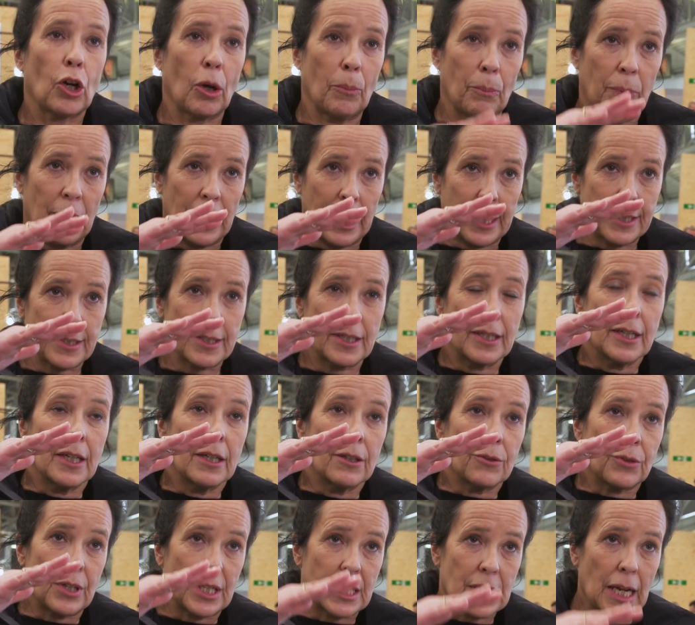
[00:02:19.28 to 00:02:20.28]
that this jacket
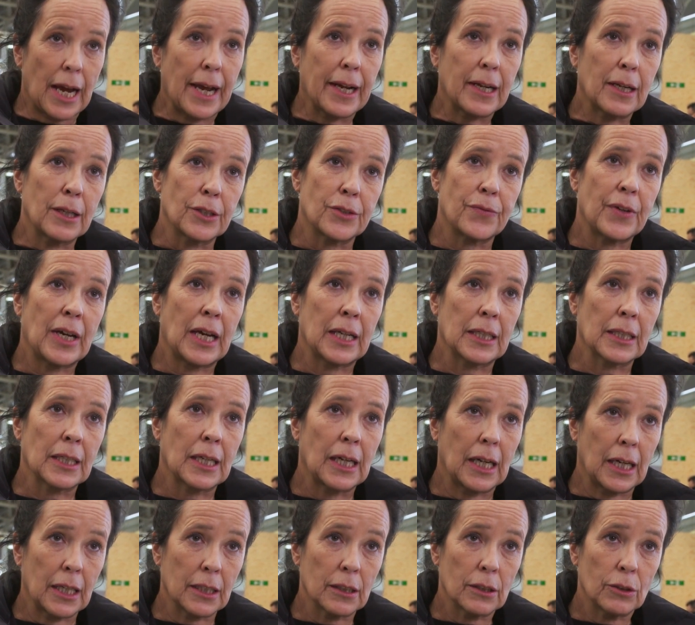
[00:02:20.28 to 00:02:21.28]
can be completely
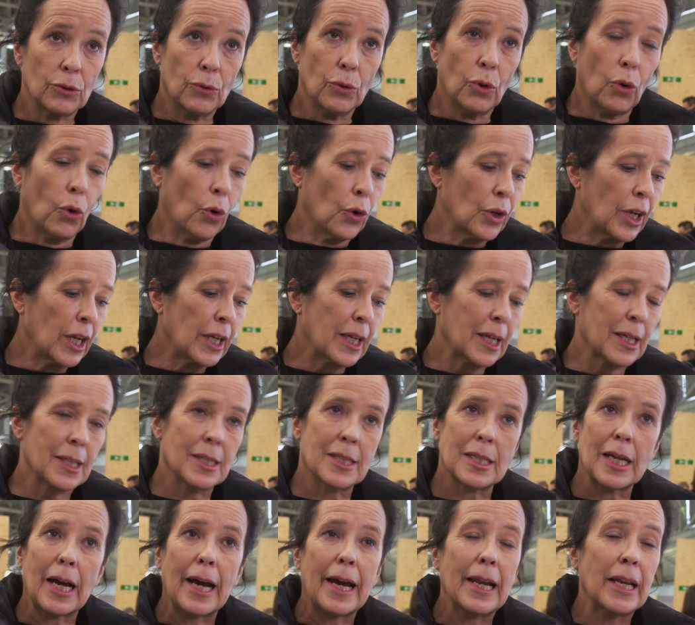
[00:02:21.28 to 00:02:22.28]
recycled again without
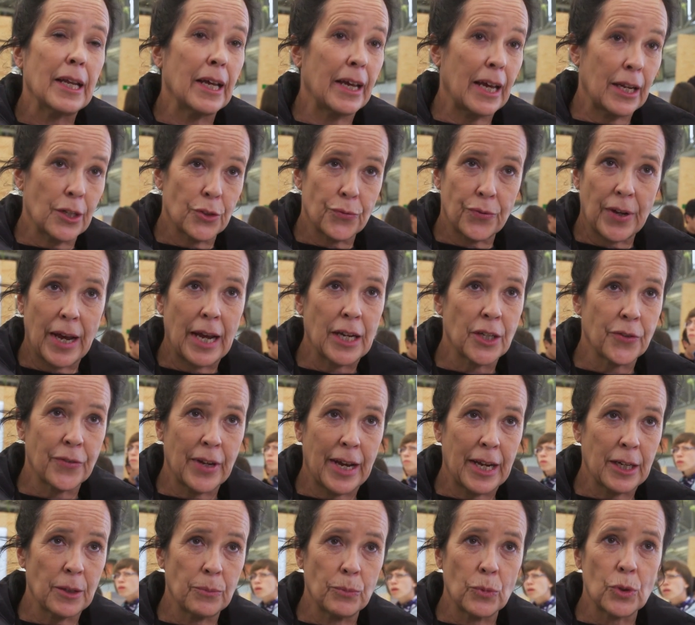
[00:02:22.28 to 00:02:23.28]
having to remove
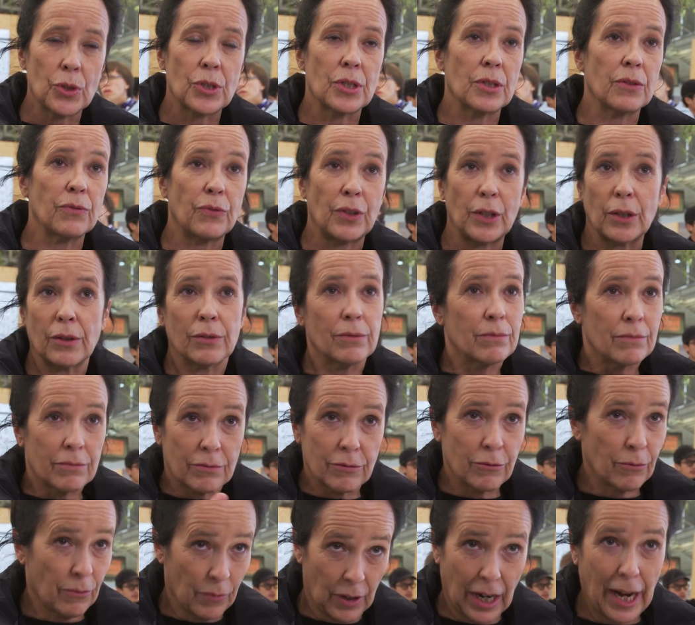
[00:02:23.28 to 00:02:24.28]
parts that need to be
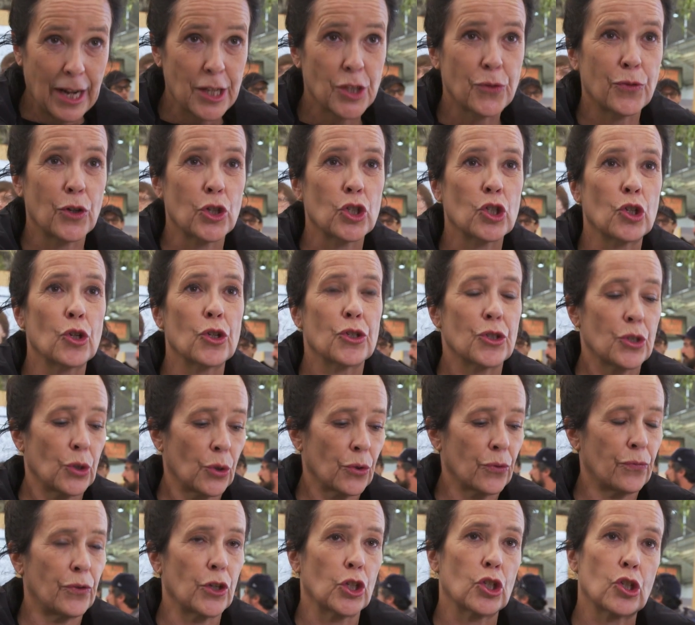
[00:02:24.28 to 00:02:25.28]
ground up, such as
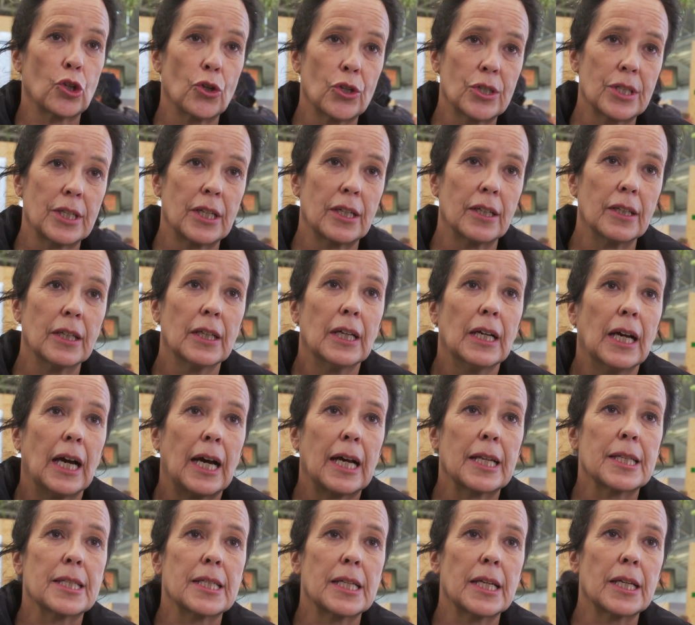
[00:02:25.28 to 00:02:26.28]
zippers and
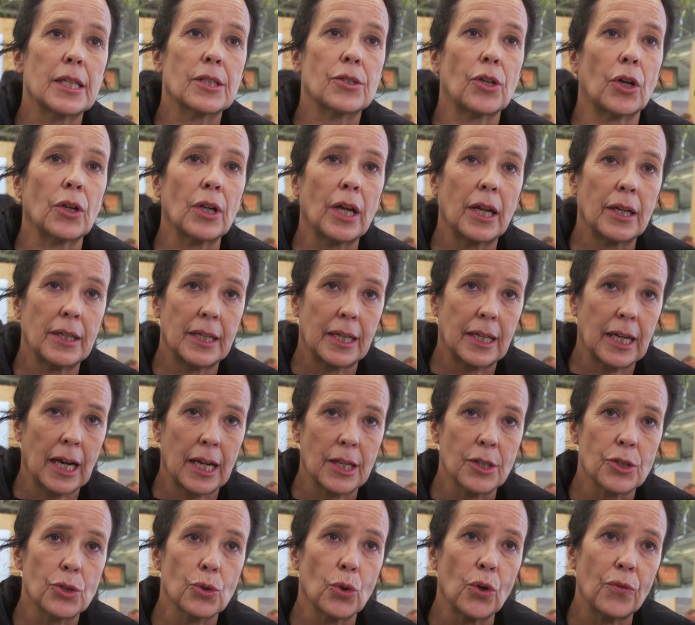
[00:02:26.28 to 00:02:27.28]
fasteners. As it is,
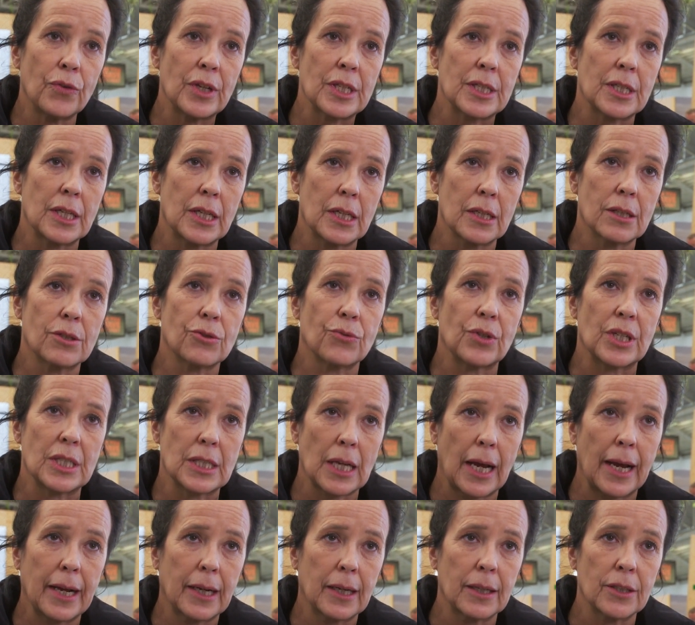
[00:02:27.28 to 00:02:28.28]
it can be
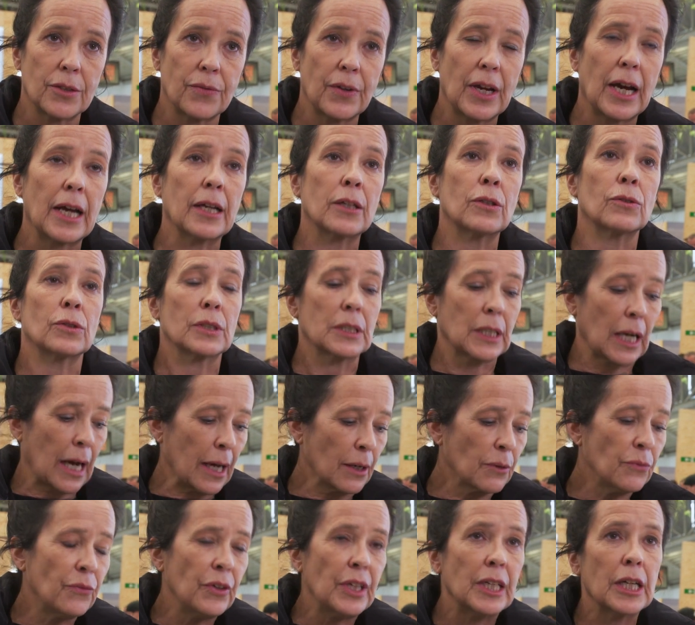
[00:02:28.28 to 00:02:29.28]
recycled and made back into a
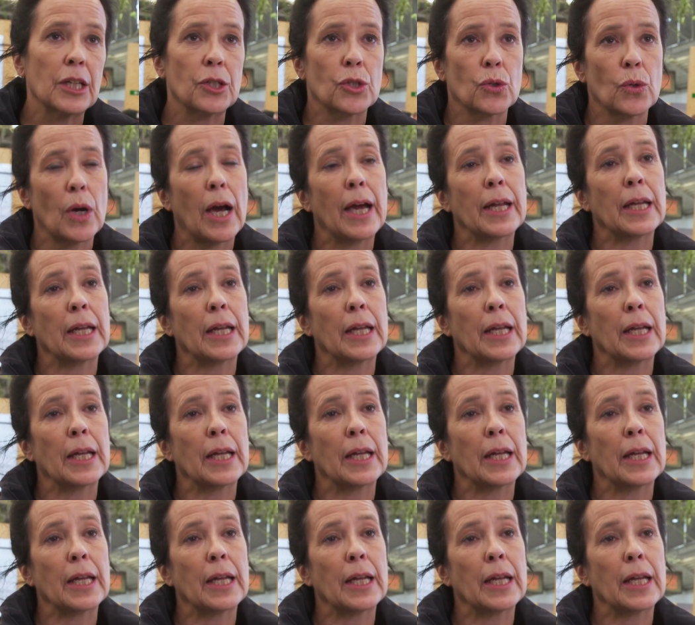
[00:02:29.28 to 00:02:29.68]
jacket.